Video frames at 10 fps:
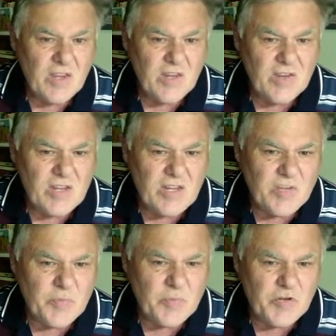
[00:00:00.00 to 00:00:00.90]
In his
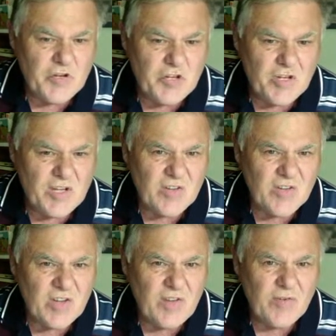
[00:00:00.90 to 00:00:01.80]
position, there's
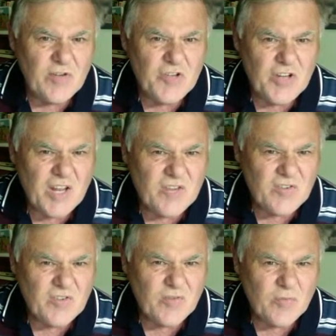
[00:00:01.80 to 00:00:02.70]
even chances
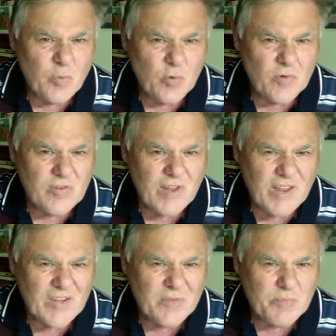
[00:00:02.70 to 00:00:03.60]
of rook
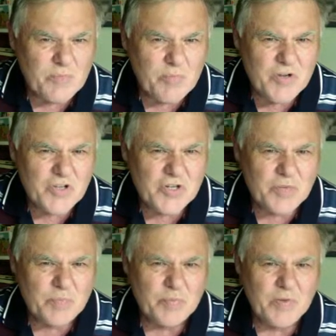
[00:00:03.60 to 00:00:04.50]
takes bishop
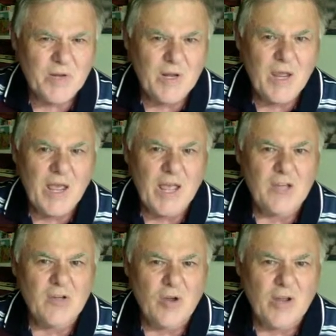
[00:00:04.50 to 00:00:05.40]
and
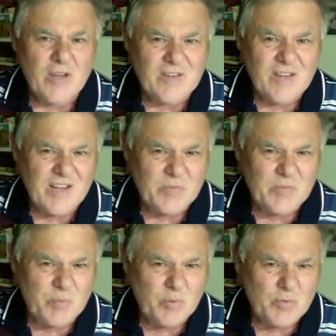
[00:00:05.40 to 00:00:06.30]
knight takes
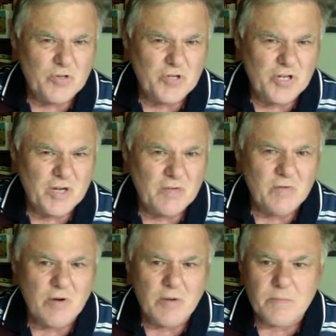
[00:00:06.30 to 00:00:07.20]
pawn check,
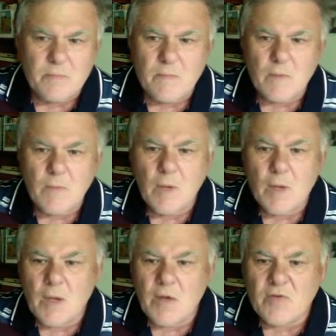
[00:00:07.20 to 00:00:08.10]
right?
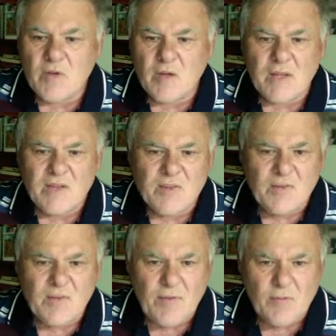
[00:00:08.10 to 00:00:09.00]
So let's
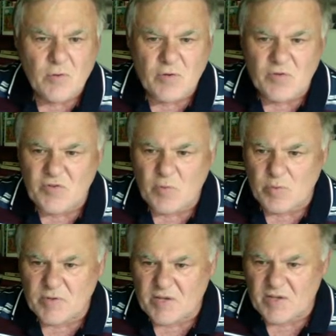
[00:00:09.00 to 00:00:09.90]
have a look and see what
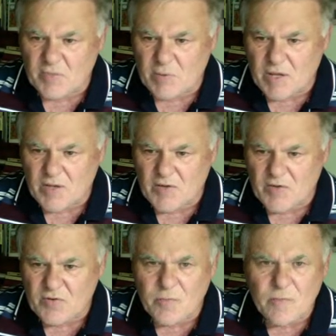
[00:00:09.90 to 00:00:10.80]
takes place.
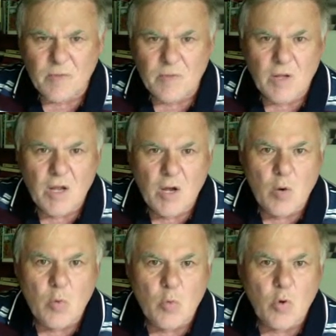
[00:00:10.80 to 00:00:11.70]

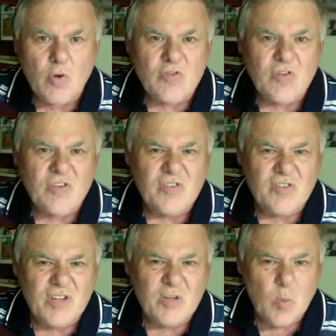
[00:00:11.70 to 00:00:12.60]
Rook to
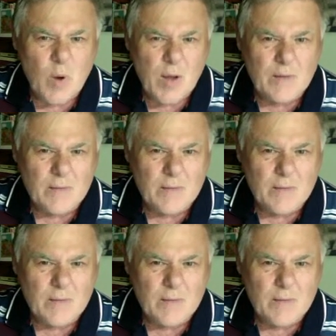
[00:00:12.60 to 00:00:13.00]
d1,